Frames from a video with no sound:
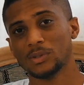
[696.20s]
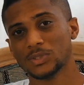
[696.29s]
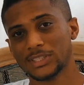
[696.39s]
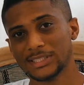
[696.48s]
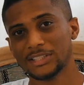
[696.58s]

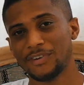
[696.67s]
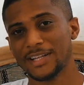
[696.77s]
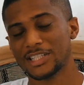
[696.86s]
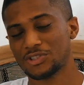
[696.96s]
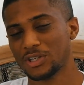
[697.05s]
Since I've
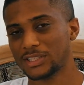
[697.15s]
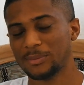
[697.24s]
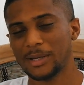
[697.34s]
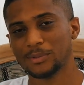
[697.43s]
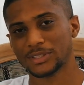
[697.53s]
had this structure,
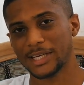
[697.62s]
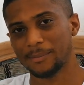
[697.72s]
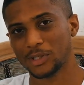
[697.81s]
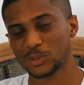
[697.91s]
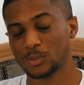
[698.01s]
I'm able to
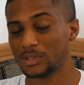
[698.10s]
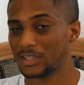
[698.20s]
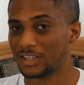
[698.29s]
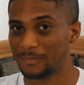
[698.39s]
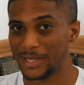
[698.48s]
get much more
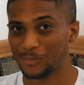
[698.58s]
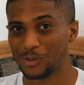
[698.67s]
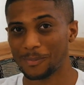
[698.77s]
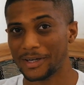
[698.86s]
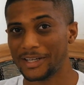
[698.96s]
done. I've made
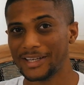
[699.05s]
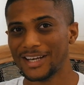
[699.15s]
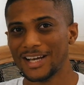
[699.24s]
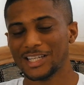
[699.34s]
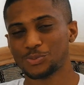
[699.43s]
more money
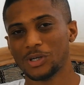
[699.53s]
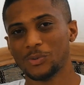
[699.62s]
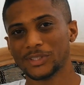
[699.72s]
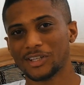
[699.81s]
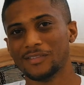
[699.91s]
as well,
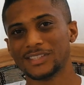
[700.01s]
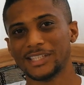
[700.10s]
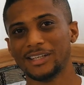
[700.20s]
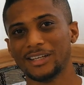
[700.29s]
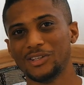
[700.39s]
which
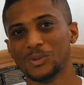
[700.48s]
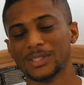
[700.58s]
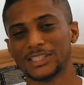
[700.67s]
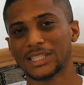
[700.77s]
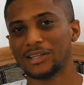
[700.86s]
obviously you
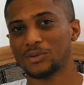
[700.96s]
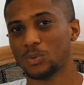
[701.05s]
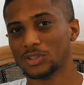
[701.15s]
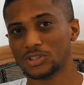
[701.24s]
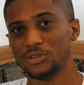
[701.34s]
on this channel
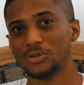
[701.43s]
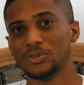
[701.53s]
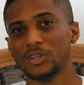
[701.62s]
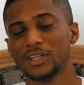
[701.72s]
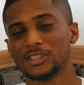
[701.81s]
want to
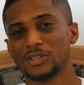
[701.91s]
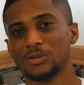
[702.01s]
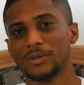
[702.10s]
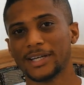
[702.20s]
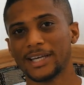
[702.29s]
do.
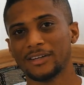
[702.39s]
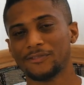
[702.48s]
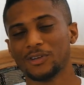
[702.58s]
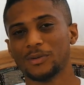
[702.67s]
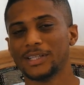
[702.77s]
So again,
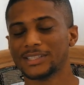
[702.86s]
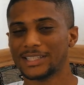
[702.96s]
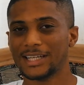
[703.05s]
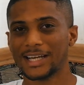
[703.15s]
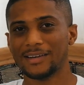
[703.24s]
follow this,
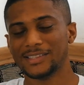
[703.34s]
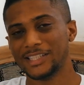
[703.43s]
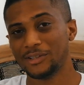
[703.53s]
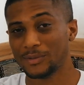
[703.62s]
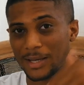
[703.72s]
and I
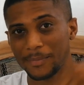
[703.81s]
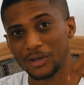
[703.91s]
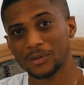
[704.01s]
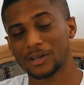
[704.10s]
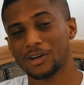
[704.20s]
guarantee you, let me
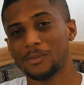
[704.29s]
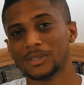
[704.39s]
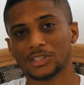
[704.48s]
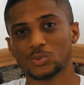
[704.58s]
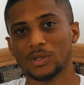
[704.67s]
know in the
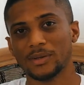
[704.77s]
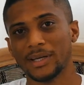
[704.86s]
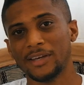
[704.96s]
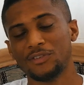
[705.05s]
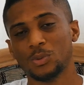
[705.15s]
comments as well
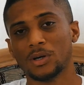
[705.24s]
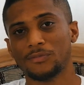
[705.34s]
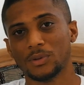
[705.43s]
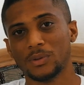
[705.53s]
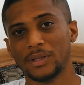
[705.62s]
if you are
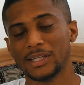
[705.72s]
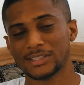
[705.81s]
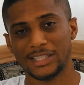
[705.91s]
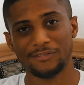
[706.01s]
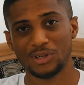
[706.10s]
following
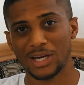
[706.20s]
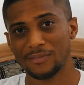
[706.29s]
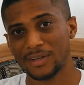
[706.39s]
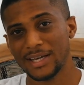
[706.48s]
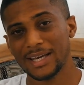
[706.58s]
this, if you
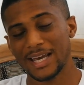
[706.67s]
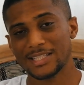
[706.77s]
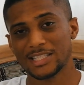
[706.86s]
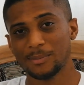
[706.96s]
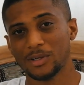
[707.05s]
have a
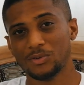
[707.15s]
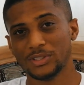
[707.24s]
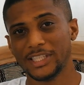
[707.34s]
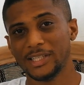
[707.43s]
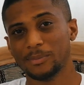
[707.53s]
similar
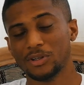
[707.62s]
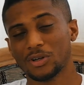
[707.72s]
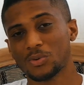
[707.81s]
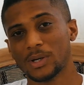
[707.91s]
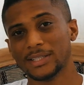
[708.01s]
routine but
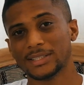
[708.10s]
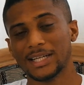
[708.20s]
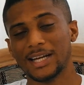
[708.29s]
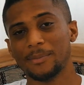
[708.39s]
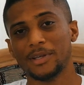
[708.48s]
not quite,
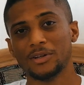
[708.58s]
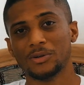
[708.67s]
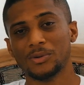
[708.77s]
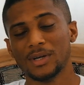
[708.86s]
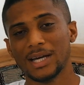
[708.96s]
and let me
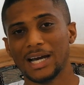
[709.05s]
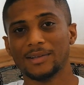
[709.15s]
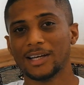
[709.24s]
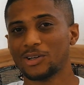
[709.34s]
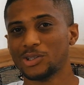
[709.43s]
know how
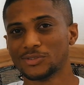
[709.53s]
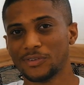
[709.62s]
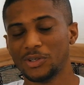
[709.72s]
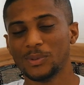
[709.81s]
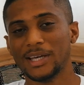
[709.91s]
that goes
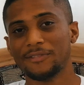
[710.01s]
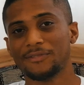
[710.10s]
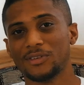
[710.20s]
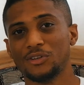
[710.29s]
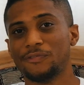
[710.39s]
for you.
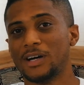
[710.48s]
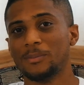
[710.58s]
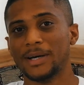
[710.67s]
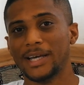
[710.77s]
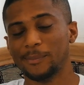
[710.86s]
If you
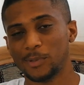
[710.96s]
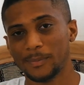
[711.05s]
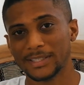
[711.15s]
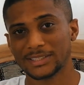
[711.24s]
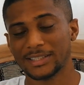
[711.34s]
found by
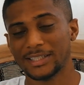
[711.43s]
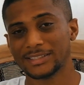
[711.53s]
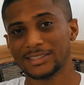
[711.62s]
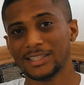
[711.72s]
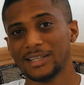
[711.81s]
implementing this